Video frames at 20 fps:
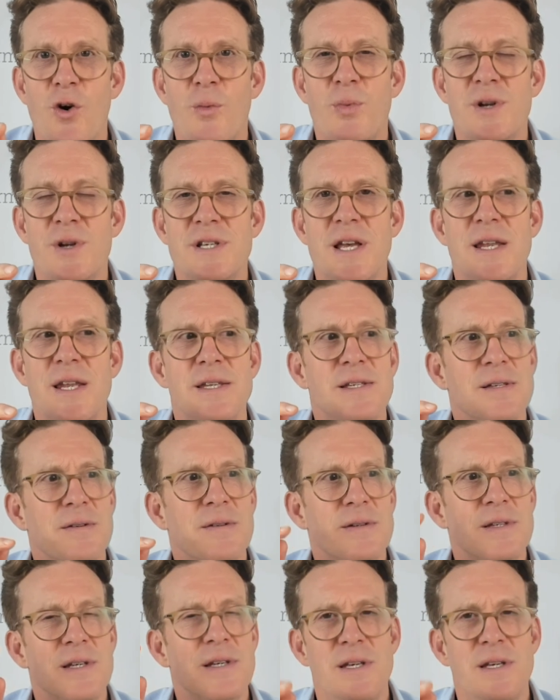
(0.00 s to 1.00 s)
presents
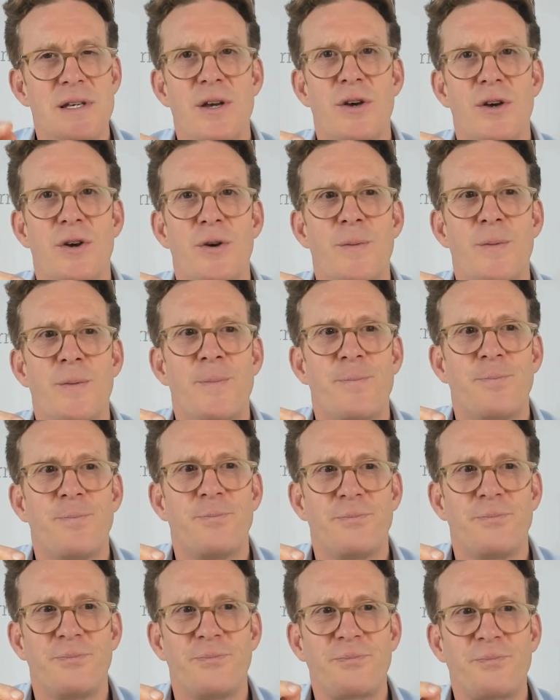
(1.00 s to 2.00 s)
to you
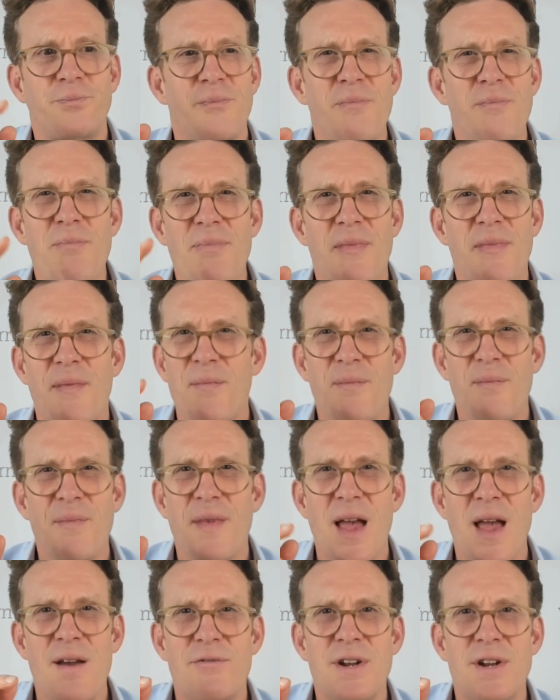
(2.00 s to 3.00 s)

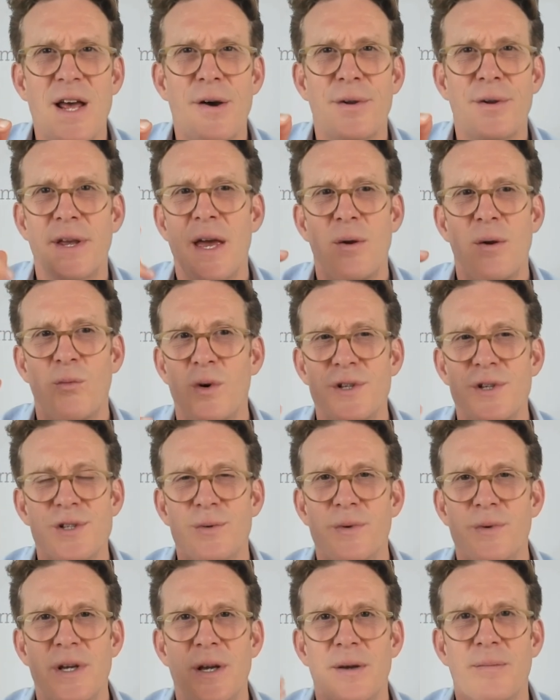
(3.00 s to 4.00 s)
every now and again, once a
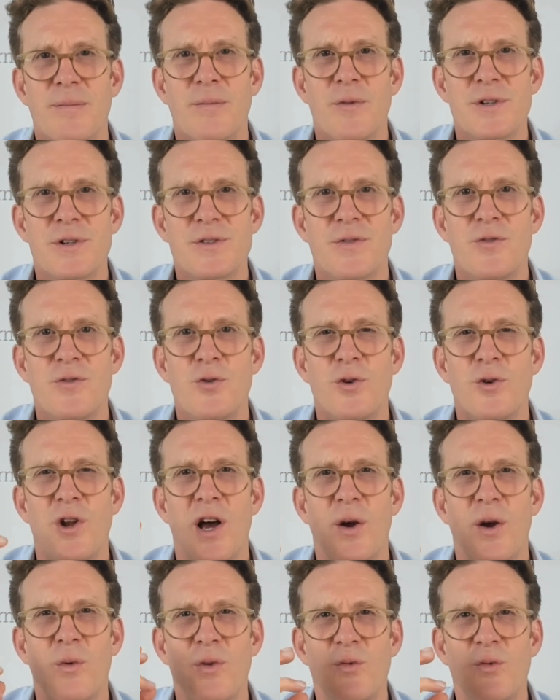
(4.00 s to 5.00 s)
week, once a
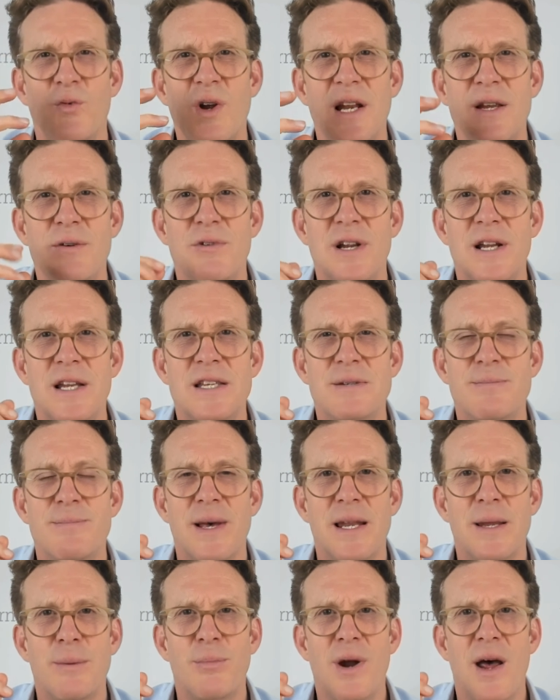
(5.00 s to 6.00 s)
fortnight, with really
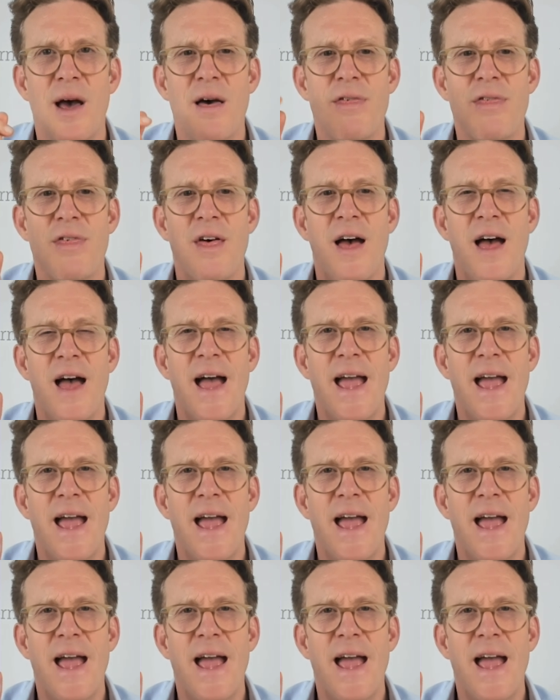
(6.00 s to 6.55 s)
smelly breath,